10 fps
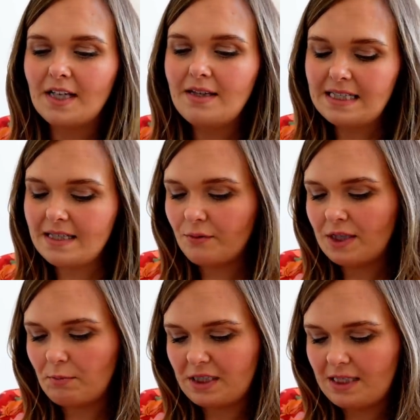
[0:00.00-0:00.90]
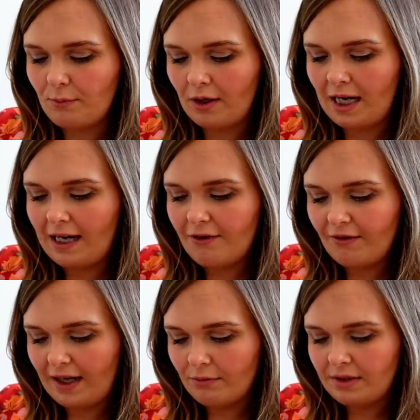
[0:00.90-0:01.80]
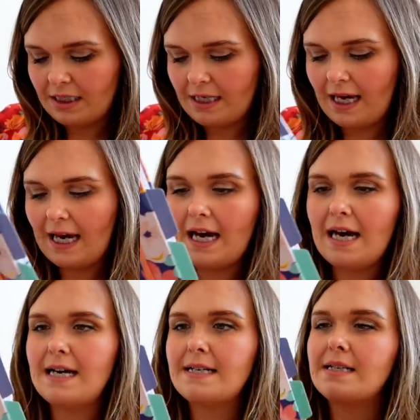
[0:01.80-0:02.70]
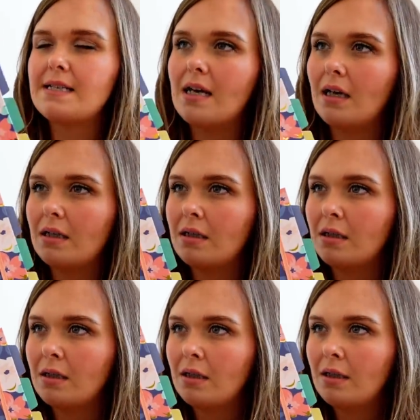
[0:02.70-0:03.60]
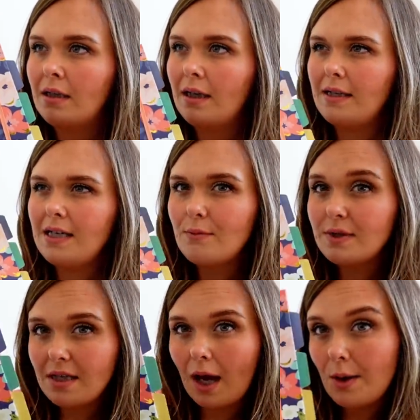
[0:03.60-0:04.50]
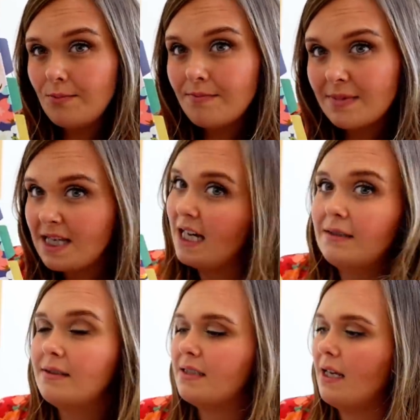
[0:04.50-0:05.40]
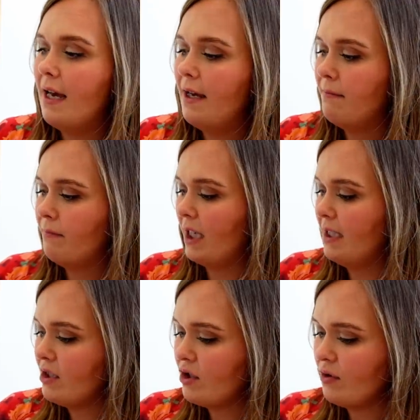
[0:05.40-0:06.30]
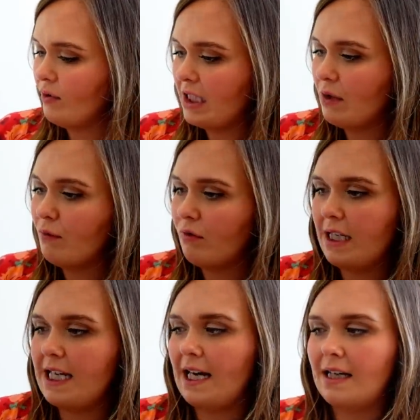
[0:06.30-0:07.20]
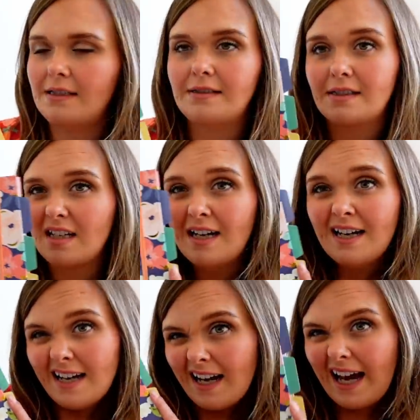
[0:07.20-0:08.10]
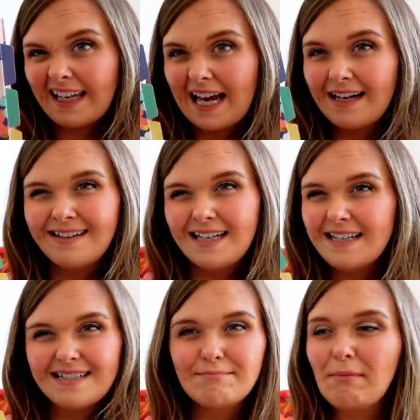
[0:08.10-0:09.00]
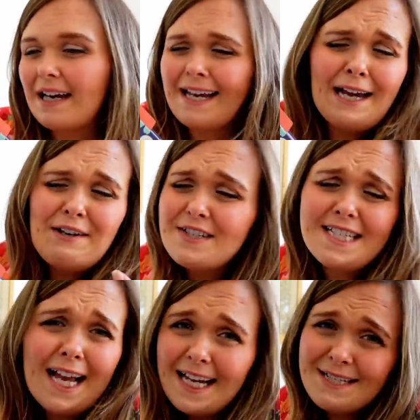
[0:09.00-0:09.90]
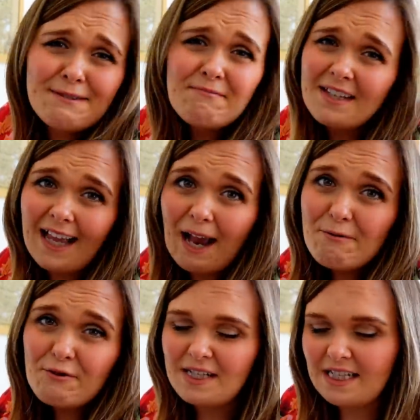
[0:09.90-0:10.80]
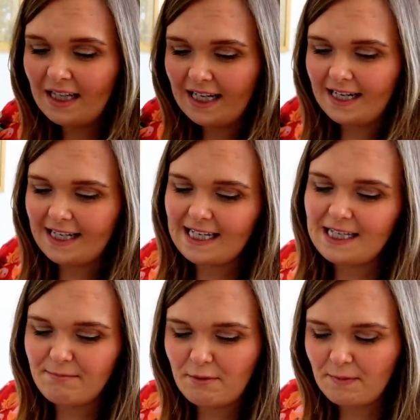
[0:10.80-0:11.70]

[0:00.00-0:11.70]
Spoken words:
this is a really pretty one. I found it at, I think it was HomeSense, and it's just really lovely. And again, it's my kind of design, something that I would really like, and it keeps me